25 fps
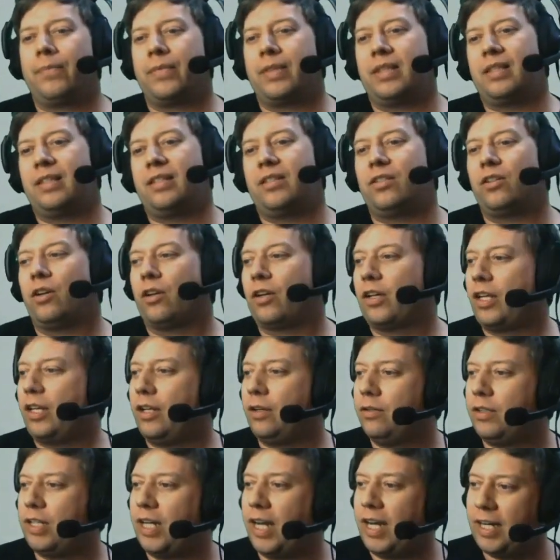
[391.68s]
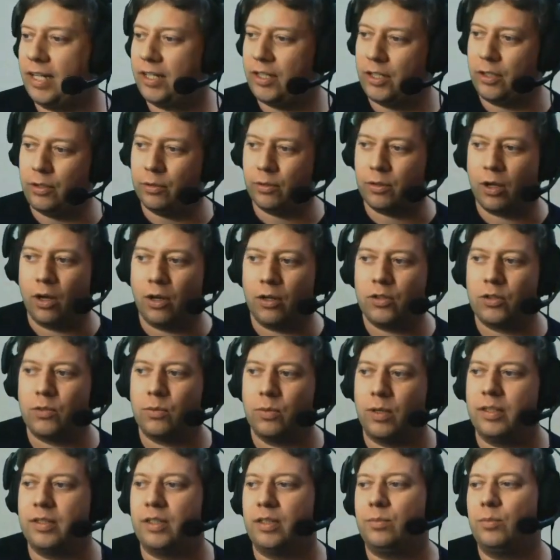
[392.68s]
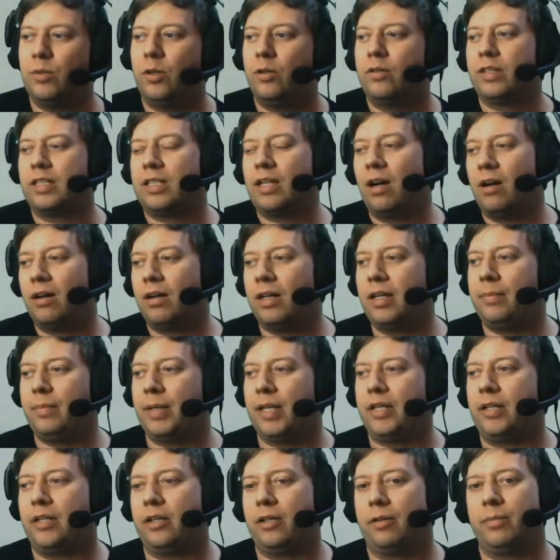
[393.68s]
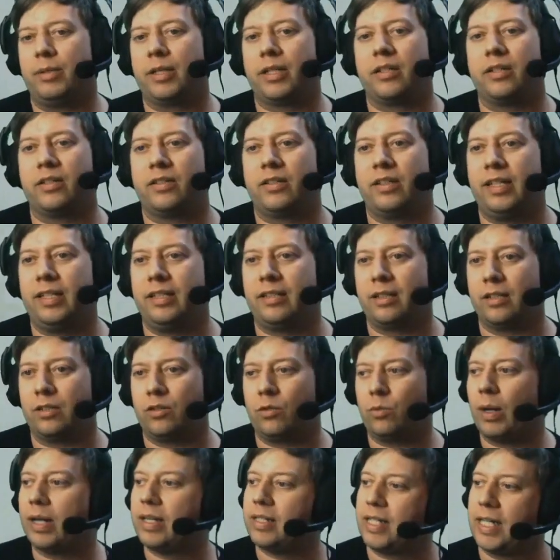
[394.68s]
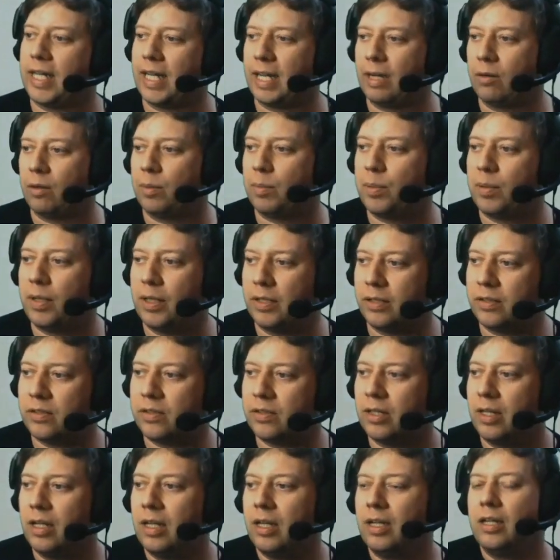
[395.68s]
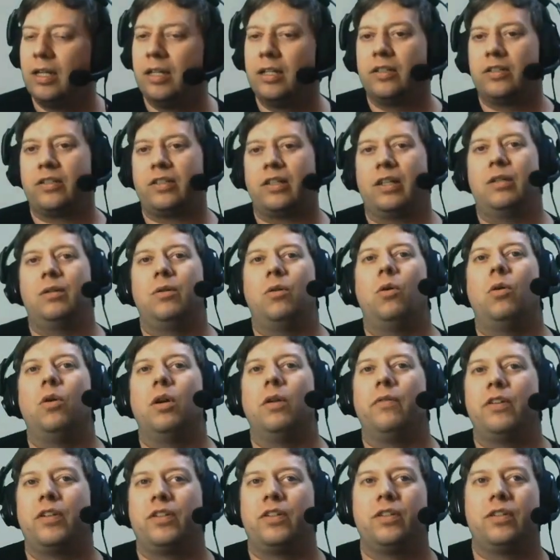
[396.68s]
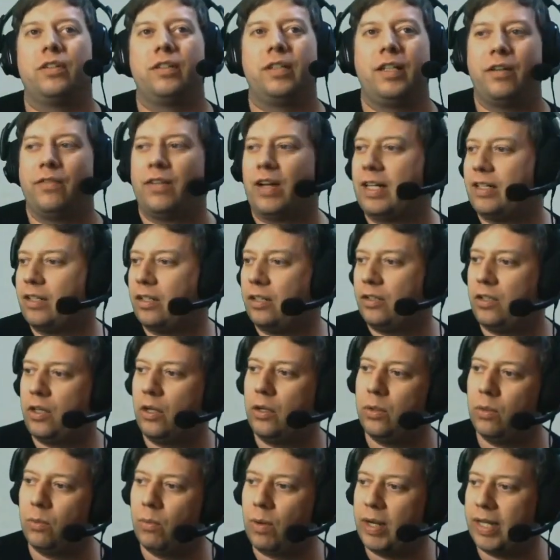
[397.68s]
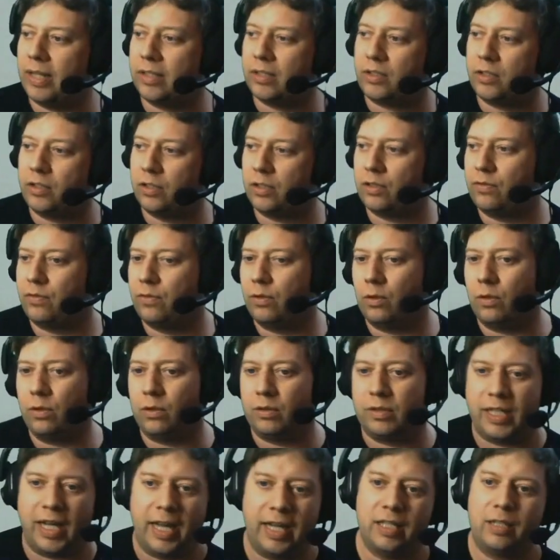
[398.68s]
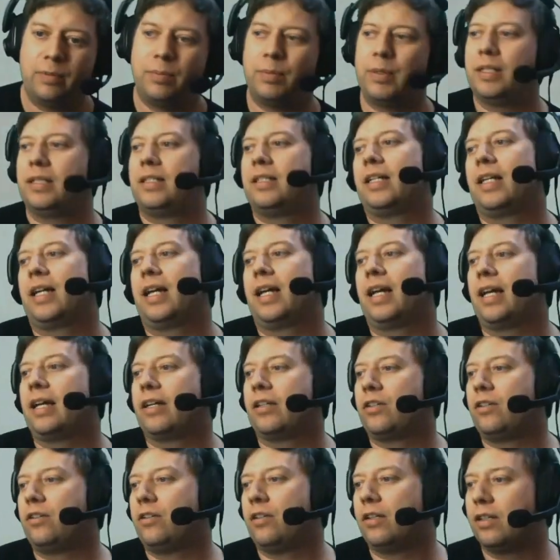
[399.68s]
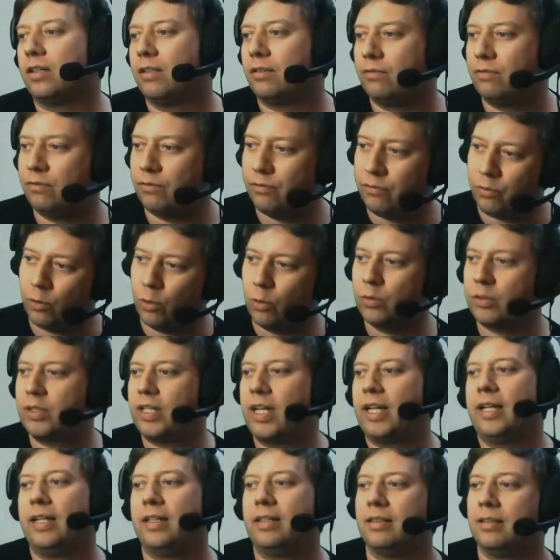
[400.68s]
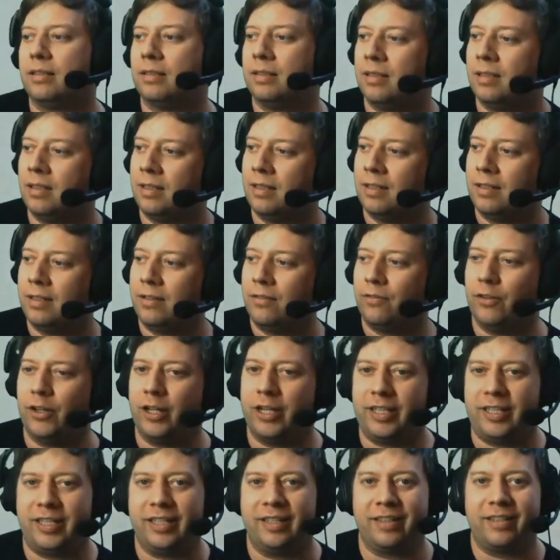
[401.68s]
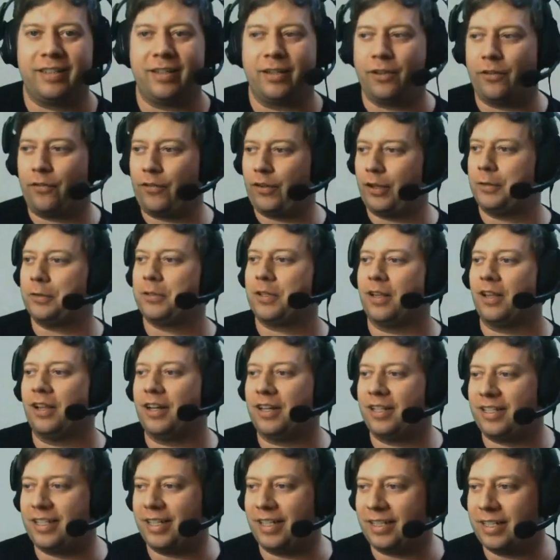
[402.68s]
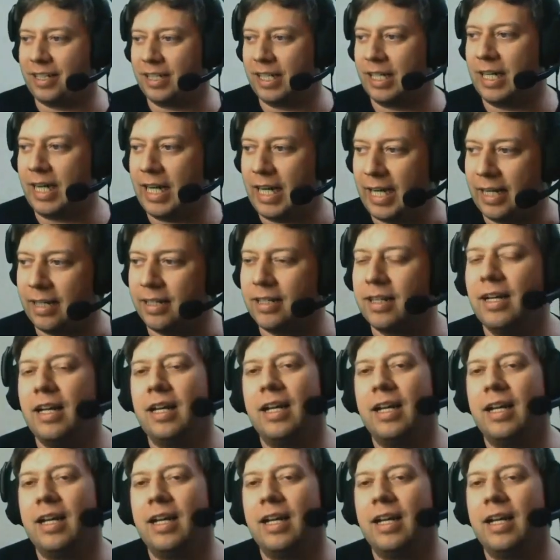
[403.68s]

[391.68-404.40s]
it's not a huge issue cost-wise, it's more a time issue, because these are 20-hour prints. So all of a sudden you've added 2 weeks just for test printing an extra 14 versions of the fuselage that you didn't need.